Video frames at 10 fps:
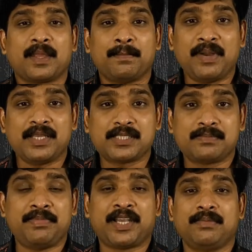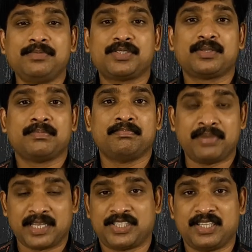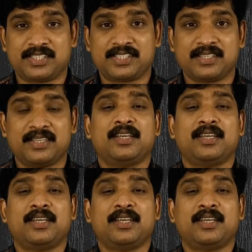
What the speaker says: Bus becomes buses.